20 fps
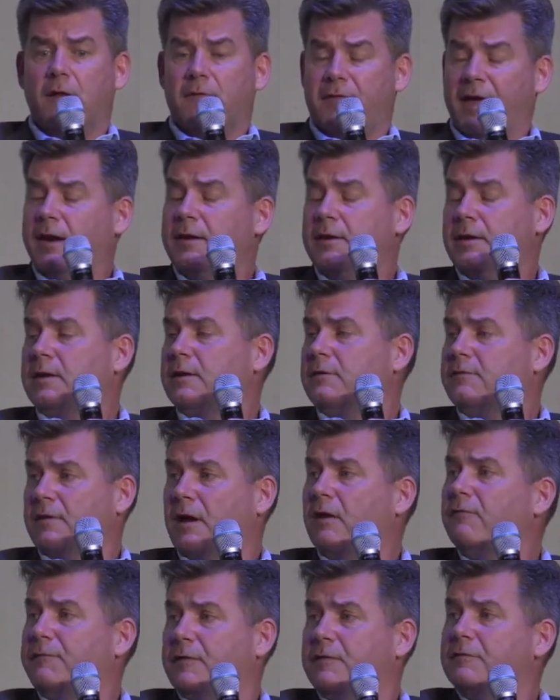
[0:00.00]
That in
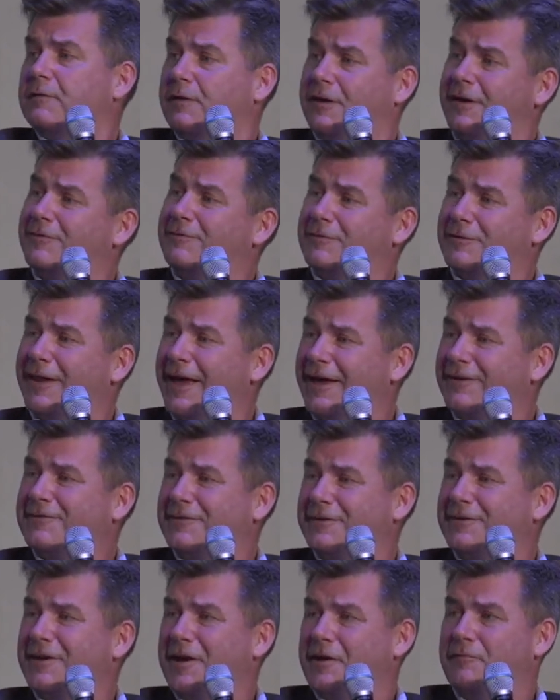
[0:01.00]
itself is, is a
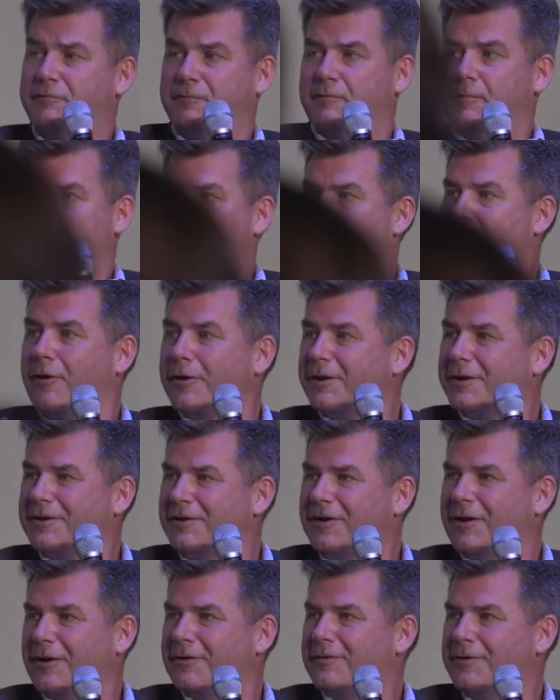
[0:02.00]
lesson of
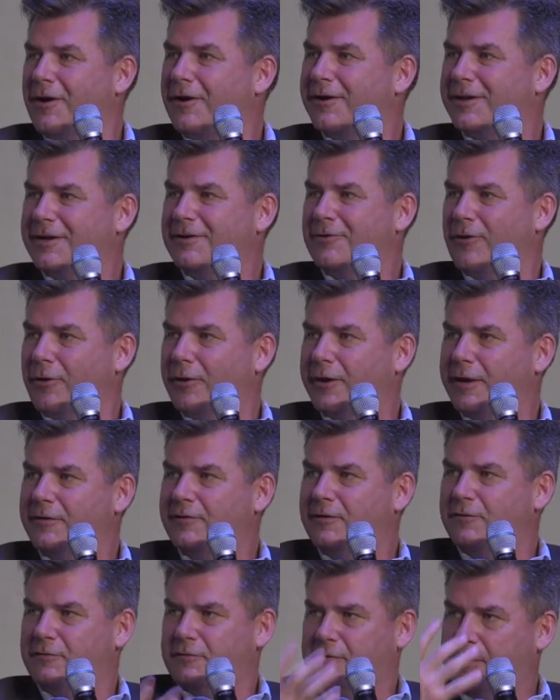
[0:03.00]
not, not ignoring
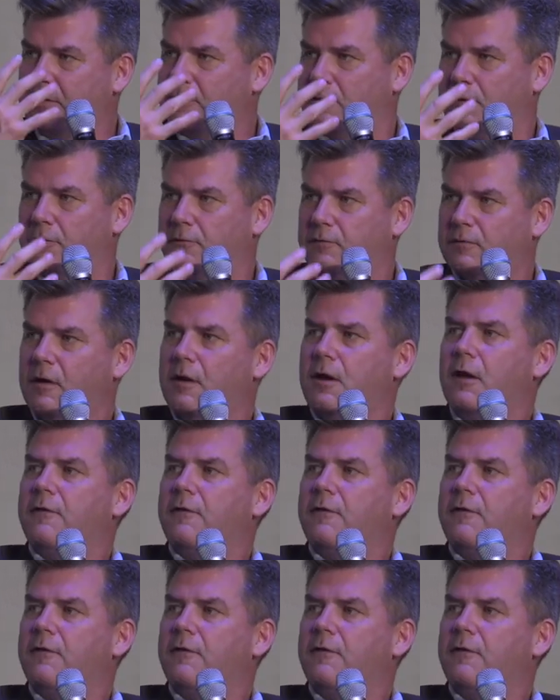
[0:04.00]
the signals